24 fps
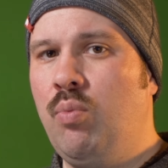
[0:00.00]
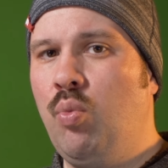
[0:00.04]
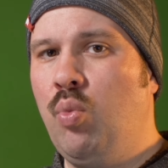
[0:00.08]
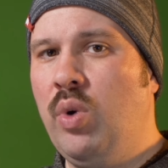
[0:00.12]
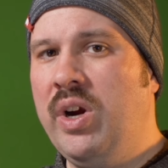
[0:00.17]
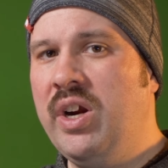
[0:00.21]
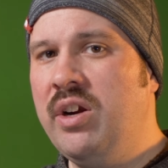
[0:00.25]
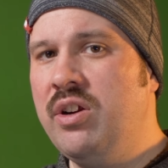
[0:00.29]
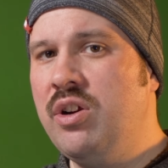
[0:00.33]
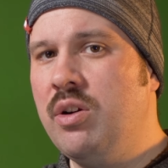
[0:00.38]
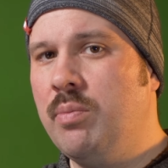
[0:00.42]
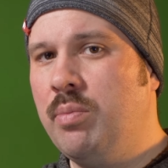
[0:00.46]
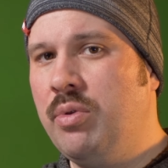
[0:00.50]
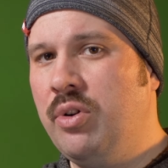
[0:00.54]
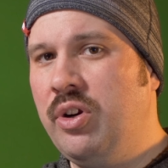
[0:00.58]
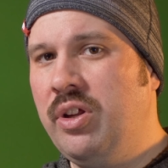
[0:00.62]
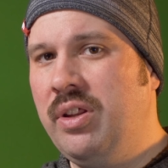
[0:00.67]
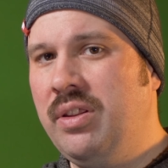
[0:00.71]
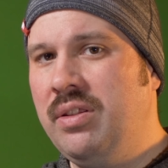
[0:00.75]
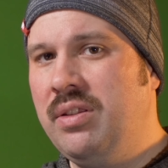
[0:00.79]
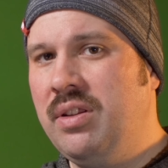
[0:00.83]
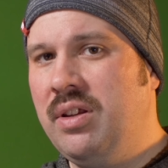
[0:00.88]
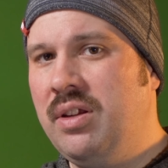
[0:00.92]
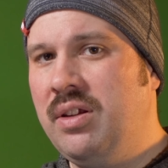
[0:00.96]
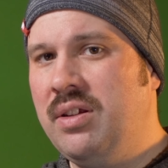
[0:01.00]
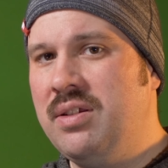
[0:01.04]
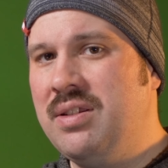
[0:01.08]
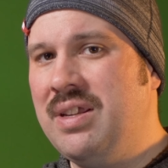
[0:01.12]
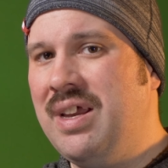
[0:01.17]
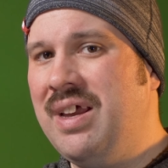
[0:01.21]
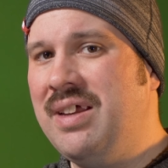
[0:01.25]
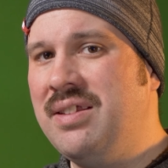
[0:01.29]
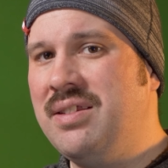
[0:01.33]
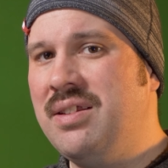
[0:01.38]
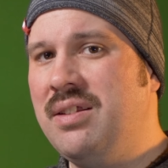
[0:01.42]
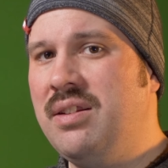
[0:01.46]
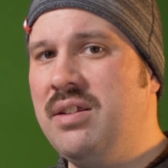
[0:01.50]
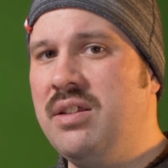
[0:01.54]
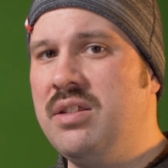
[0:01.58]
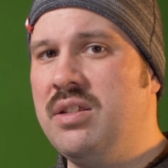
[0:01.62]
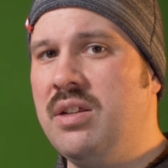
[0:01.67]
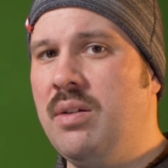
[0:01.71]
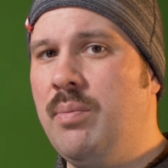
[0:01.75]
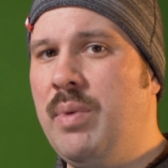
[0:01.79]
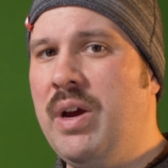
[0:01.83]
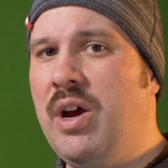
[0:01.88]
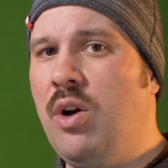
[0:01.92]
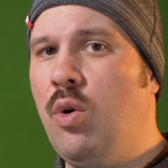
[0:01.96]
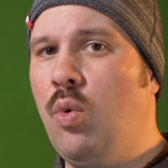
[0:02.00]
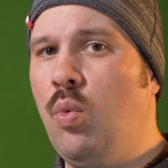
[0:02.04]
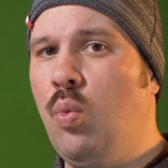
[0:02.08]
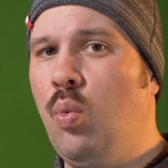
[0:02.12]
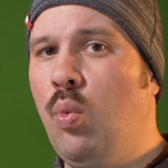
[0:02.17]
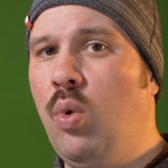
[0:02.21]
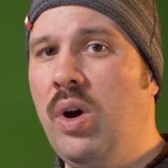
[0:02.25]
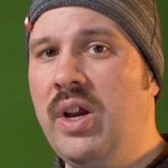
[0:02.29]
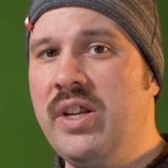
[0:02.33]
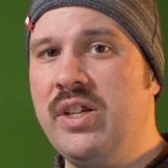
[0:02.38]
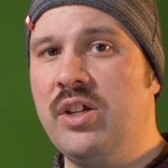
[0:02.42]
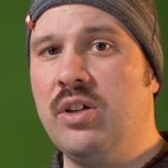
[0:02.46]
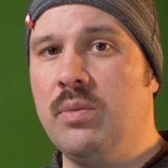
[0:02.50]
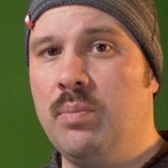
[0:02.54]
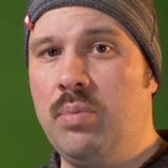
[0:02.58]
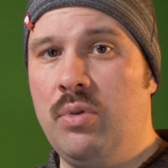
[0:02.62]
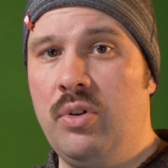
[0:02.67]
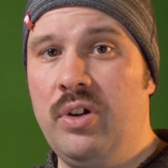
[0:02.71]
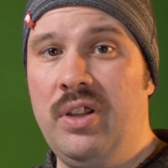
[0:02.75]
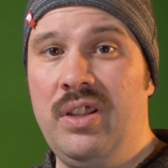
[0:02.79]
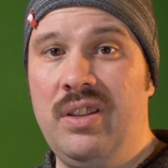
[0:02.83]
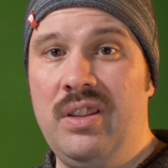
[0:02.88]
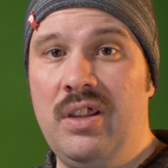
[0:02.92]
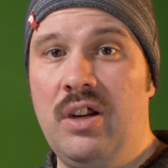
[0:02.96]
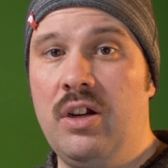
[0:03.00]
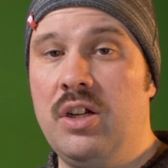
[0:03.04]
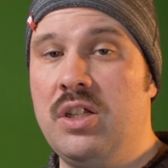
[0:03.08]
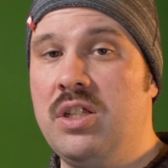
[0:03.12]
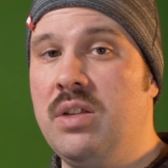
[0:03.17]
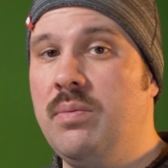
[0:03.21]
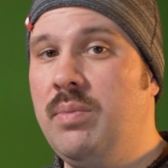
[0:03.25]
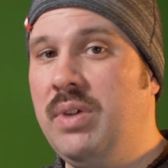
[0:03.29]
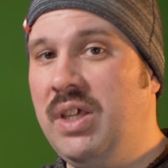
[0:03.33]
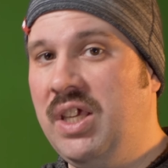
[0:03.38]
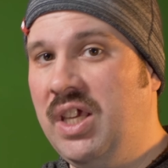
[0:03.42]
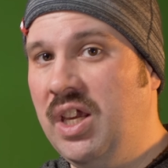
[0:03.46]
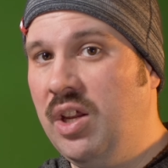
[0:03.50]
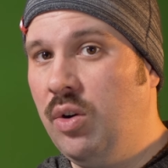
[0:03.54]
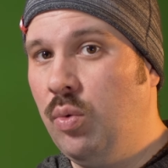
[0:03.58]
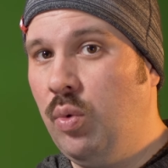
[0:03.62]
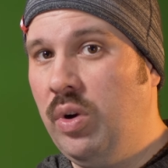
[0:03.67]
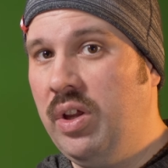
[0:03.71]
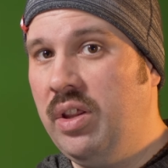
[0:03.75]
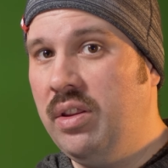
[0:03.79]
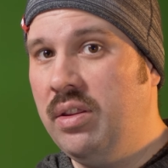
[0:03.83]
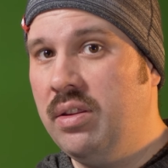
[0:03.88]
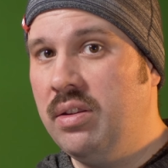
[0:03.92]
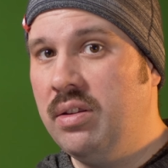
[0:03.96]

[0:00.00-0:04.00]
where you're putting things as it is about what you're putting there to begin with.